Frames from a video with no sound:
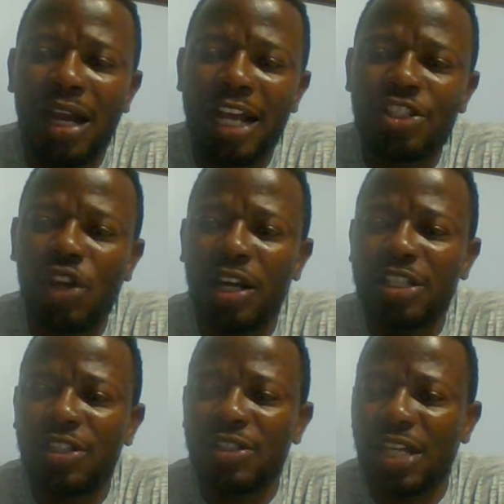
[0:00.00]
I
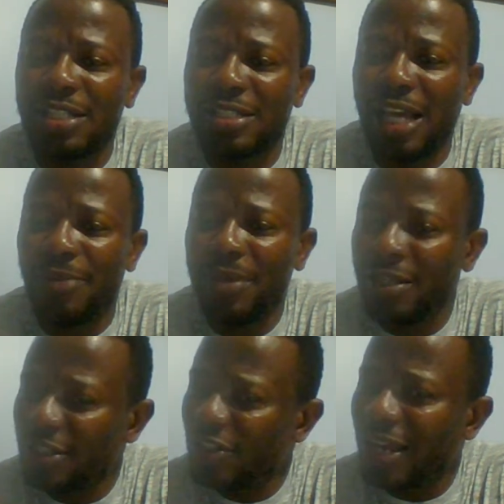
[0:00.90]
strongly suggest that,
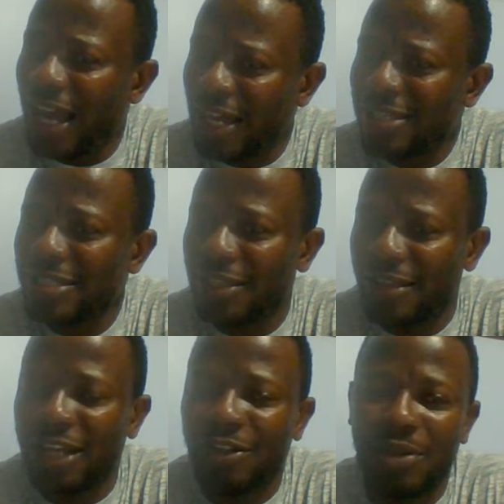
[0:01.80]
being that you're asking
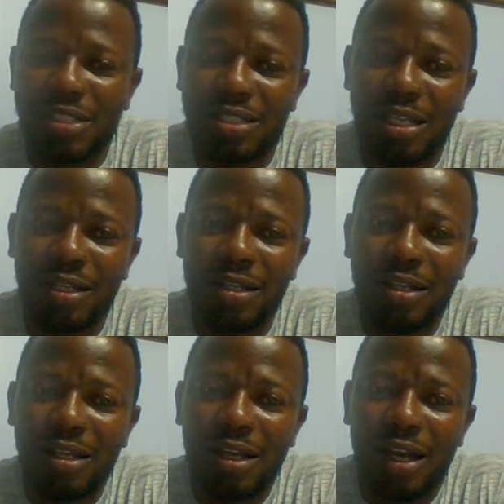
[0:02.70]
that question,
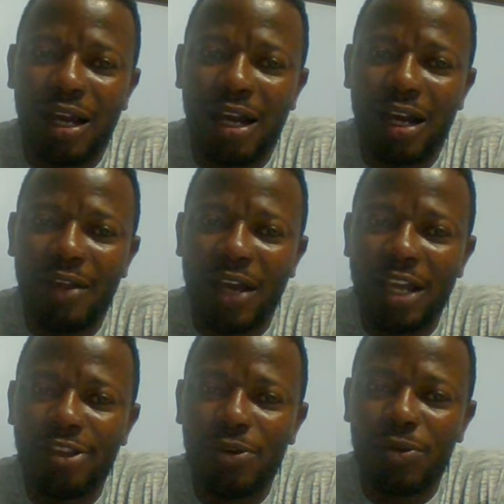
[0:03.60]

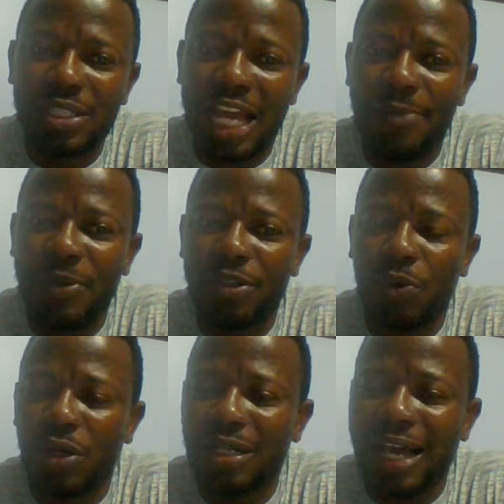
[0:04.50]
that you type in
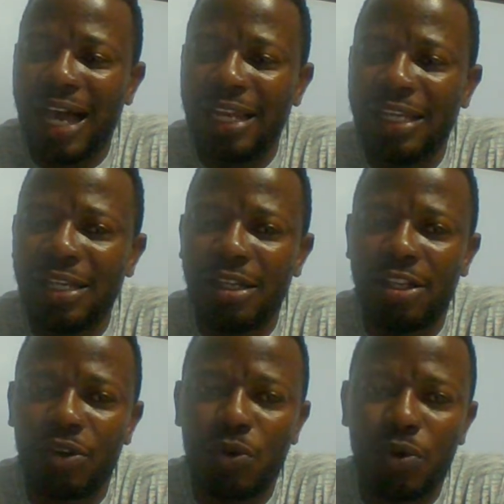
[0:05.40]
the word allele
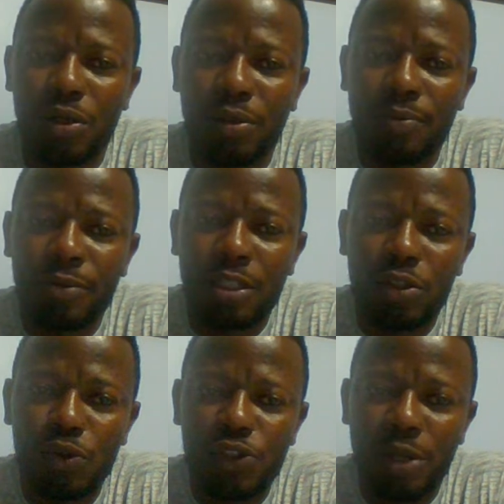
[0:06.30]
in Google,
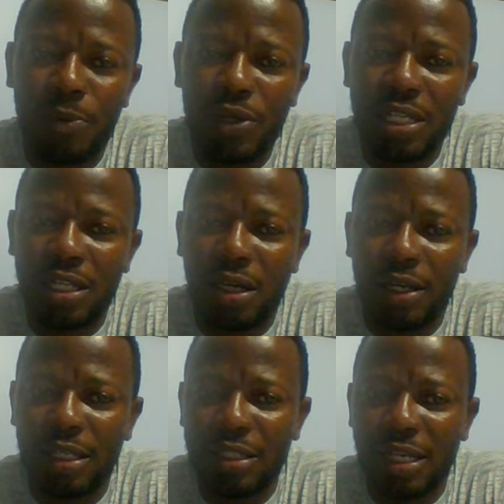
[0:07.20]
do some reading
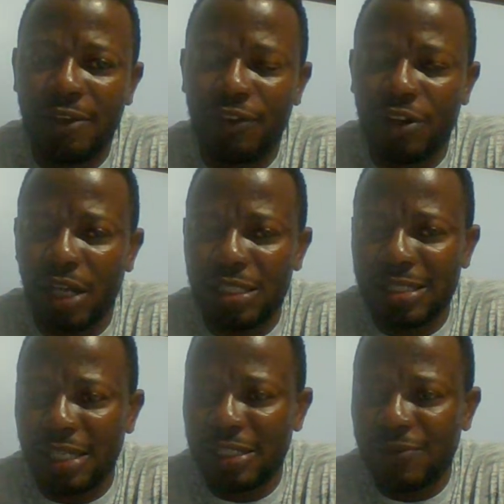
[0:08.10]
on it, and if you're not
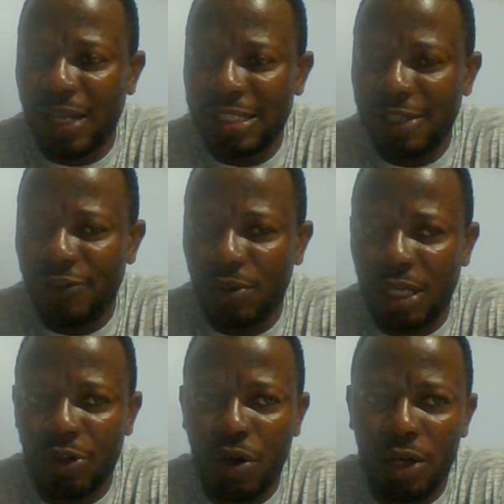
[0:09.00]
satisfied, see if you
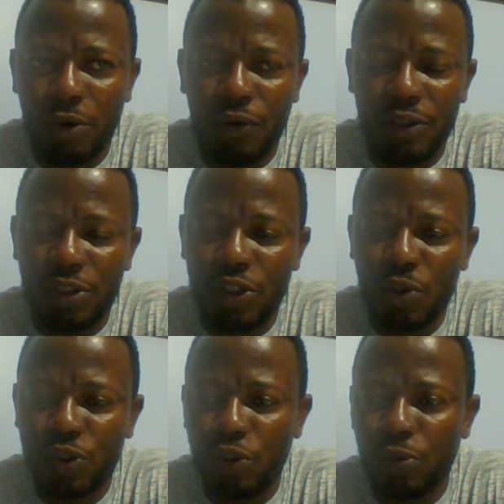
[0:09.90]
can go on over to
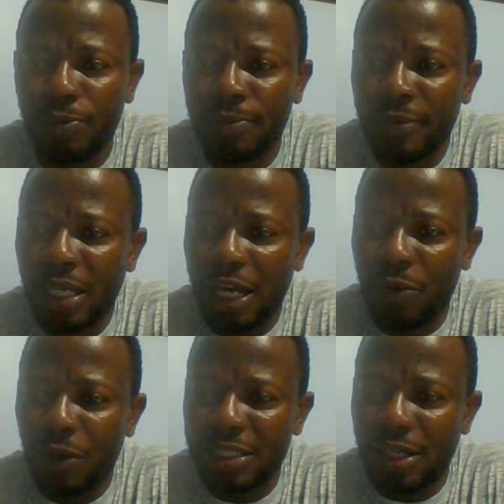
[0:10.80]
YouTube
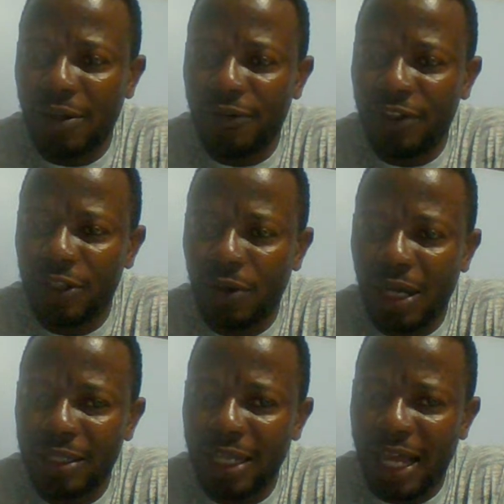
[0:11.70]
and watch a video
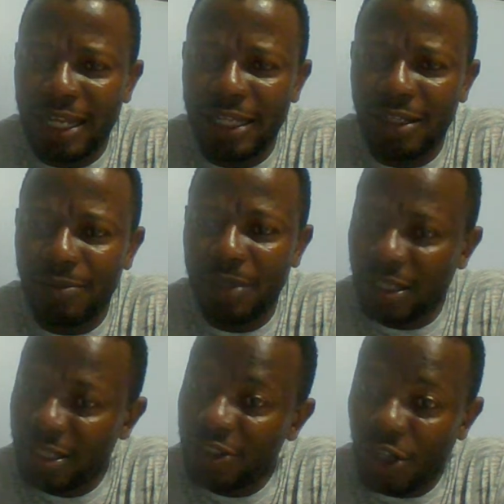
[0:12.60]
on allele,
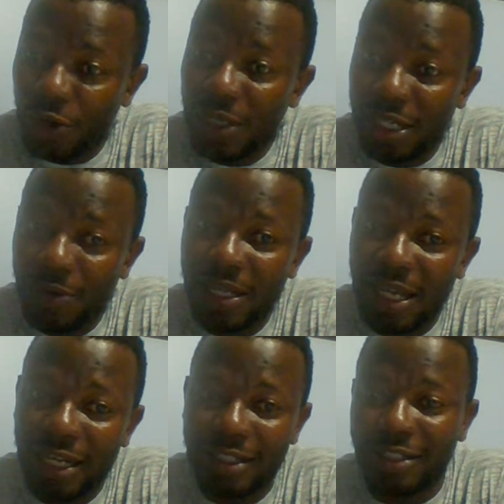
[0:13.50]
because you're really,
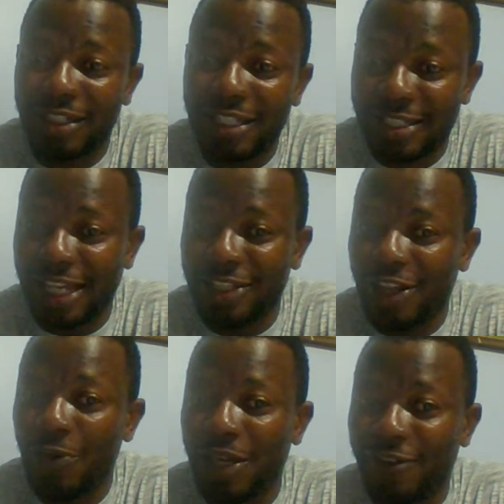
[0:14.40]
really a little distant
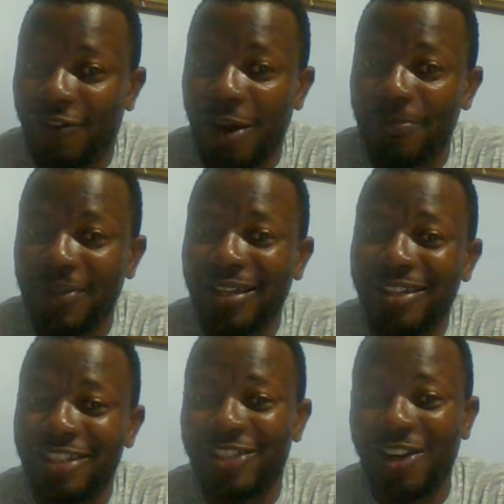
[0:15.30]
away from
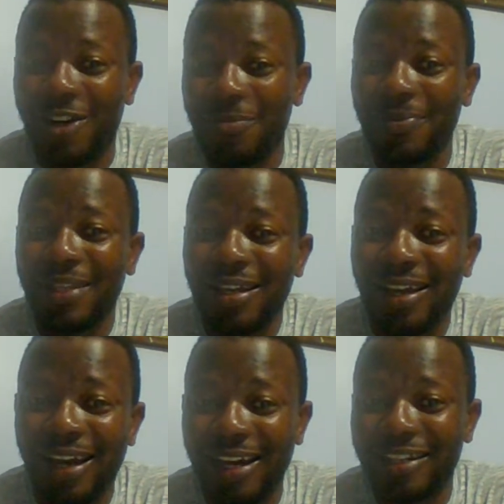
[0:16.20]
the term.
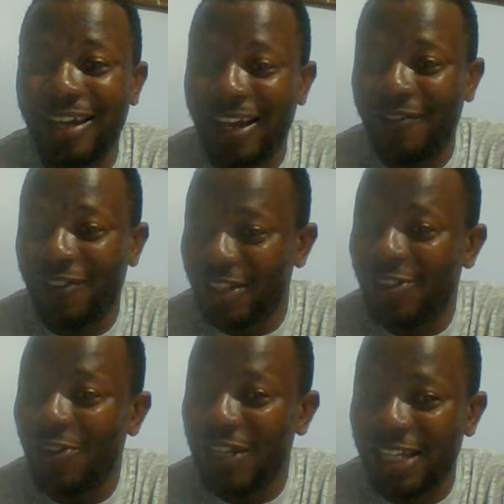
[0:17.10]
And I think
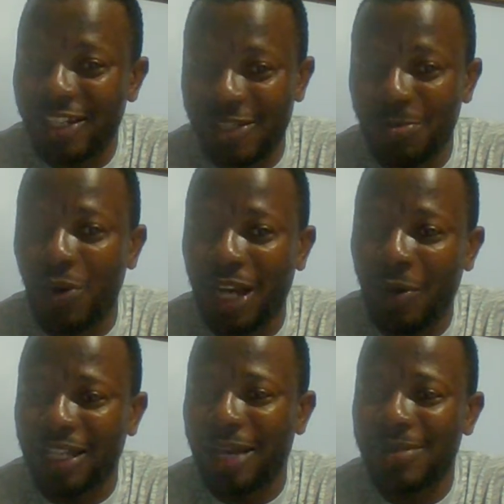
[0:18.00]
you need just more
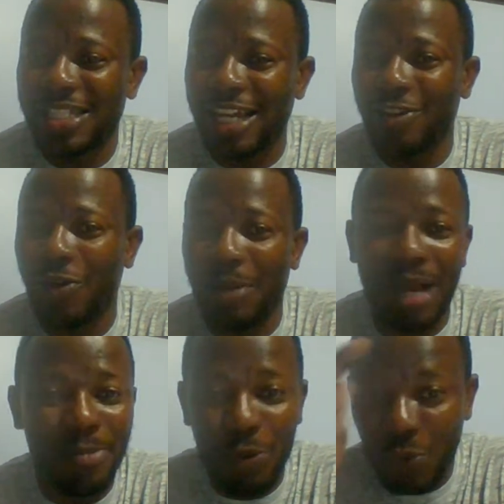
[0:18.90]
than what I'm saying now. I
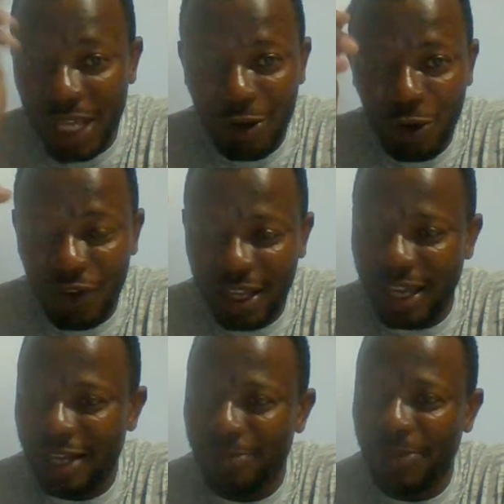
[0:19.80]
might be way over
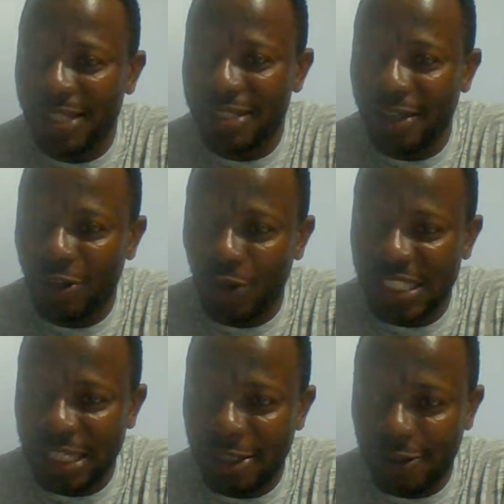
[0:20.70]
your head based on the
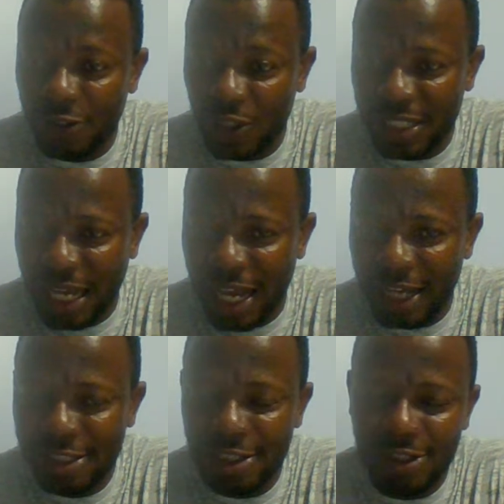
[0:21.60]
question you've just
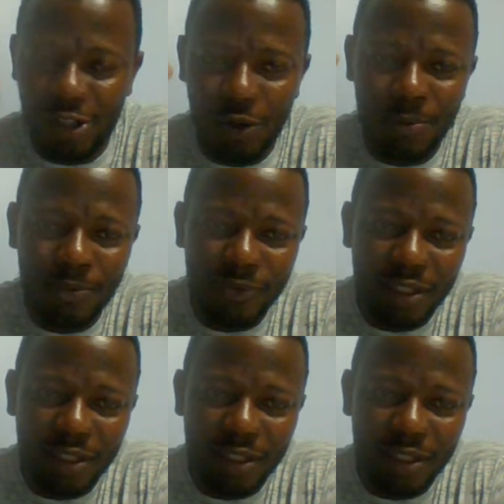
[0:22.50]
asked us now.